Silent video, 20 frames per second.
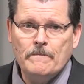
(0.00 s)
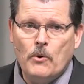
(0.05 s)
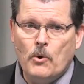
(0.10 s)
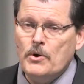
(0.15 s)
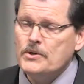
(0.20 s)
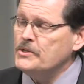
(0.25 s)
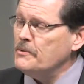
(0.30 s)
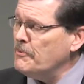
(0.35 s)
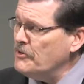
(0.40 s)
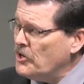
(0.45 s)

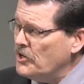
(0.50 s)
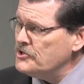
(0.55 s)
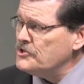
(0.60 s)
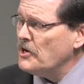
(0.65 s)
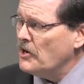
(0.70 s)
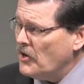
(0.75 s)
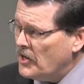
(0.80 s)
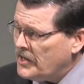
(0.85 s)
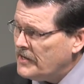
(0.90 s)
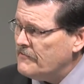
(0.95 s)
Or is it because
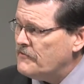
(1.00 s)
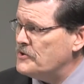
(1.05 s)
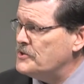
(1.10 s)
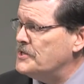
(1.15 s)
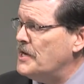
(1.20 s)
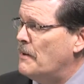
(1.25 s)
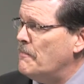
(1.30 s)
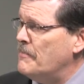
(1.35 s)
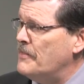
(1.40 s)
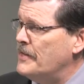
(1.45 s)
you're looking for
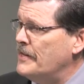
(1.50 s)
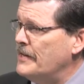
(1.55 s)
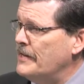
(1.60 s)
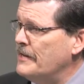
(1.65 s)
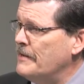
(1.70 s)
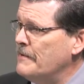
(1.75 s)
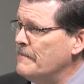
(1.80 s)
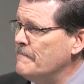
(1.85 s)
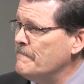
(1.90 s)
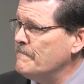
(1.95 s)
something?
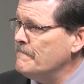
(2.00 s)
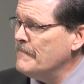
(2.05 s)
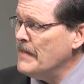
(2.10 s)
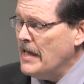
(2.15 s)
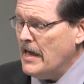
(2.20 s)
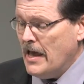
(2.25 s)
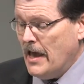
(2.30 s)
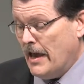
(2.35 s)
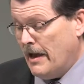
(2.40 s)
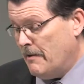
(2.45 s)

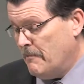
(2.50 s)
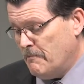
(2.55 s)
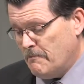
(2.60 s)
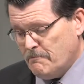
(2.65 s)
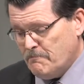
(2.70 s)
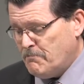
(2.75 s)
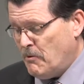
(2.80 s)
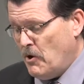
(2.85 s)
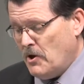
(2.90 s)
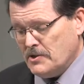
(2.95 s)

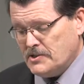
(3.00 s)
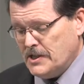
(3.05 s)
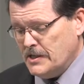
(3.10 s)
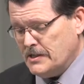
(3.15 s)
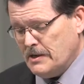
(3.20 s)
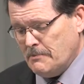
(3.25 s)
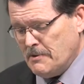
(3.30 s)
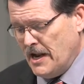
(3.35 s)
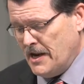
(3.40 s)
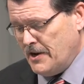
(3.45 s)
Paul
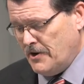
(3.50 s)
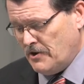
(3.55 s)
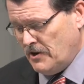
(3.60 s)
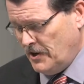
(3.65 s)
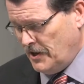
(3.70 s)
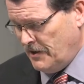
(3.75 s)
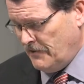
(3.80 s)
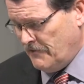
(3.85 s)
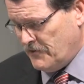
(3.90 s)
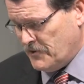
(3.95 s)
says, I'm not here
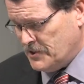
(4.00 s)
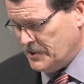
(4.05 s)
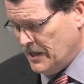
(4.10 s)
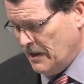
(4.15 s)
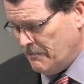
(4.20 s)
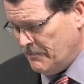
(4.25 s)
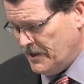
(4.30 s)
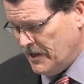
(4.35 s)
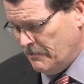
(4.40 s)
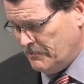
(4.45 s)
looking for
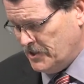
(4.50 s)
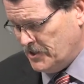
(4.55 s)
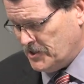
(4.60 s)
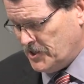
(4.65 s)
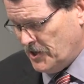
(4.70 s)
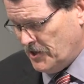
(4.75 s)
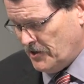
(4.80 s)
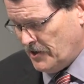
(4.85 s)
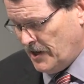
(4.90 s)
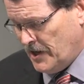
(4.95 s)
something, I'm
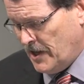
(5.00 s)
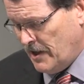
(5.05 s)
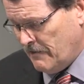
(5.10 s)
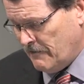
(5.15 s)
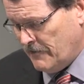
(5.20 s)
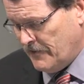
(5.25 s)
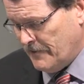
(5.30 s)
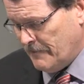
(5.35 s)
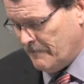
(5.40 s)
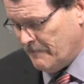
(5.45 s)
just here to
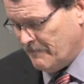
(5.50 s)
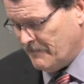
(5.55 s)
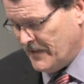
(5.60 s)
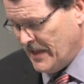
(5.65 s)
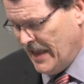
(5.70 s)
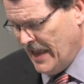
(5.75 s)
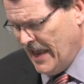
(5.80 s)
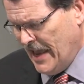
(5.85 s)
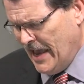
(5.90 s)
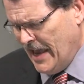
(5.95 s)
love.
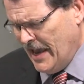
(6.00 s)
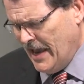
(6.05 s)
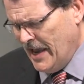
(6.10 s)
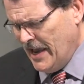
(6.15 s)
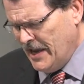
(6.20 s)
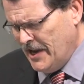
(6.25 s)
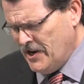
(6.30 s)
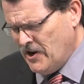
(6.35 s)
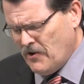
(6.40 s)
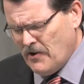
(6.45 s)

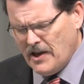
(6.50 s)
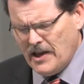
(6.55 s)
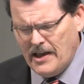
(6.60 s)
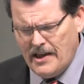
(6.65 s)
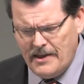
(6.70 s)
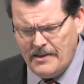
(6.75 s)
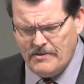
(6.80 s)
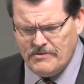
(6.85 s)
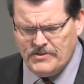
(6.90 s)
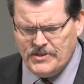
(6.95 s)
You know,
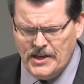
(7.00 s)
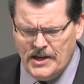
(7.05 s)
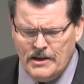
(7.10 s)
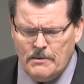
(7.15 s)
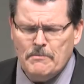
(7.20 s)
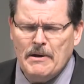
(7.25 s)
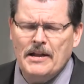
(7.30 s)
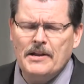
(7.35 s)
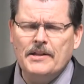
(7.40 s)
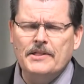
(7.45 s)
think
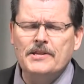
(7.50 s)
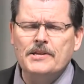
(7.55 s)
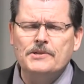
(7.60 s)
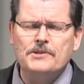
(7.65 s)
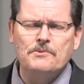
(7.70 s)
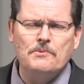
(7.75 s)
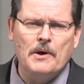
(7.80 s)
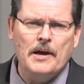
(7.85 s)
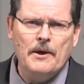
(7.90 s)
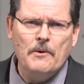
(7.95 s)
about it
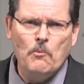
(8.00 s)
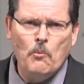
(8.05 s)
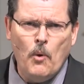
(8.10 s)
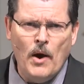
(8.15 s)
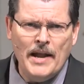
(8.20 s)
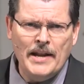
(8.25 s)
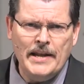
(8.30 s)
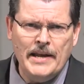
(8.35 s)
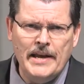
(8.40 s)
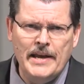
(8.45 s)
this way
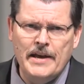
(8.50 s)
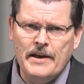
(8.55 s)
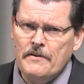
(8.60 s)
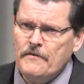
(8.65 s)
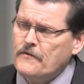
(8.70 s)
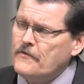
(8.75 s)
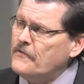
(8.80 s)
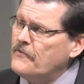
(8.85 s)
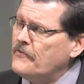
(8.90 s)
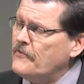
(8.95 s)
What
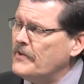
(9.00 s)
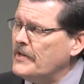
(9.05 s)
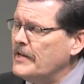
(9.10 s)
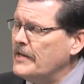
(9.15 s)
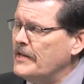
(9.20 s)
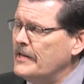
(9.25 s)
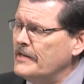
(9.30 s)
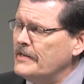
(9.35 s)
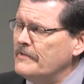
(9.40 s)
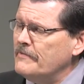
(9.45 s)
if
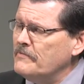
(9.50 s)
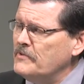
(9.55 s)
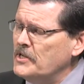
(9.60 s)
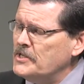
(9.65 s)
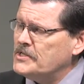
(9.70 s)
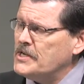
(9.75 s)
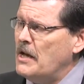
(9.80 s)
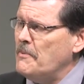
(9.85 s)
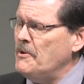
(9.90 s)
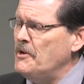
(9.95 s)

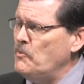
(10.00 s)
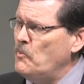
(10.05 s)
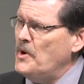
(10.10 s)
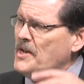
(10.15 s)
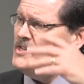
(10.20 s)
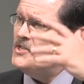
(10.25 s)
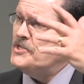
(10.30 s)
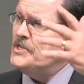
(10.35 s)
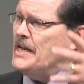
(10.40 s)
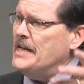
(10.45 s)
this coming
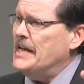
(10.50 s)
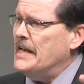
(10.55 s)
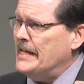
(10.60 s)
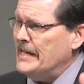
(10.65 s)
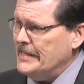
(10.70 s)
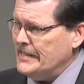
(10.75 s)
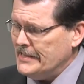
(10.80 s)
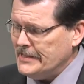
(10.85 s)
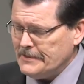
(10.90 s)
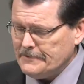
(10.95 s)
Wednesday
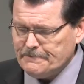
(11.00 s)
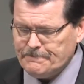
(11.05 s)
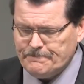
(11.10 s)
night,